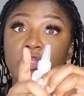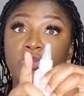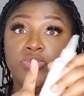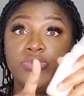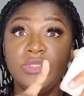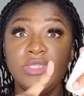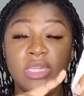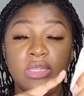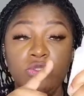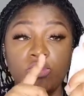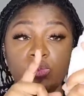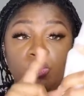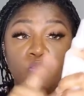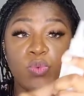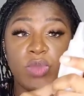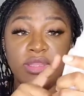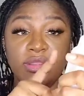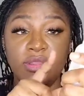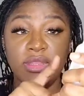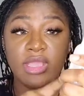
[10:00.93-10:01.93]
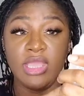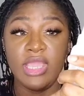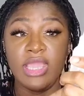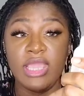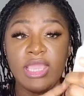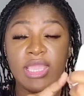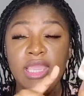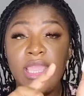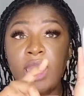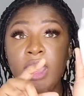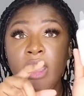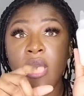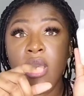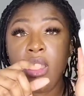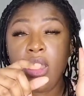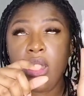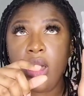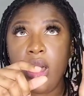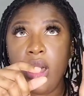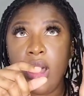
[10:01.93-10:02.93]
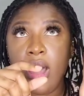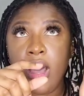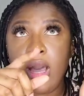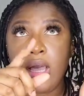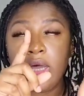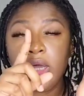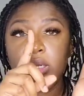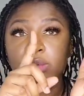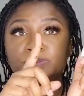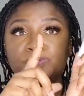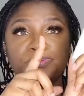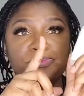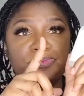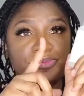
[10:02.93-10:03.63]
be using it with a, uh,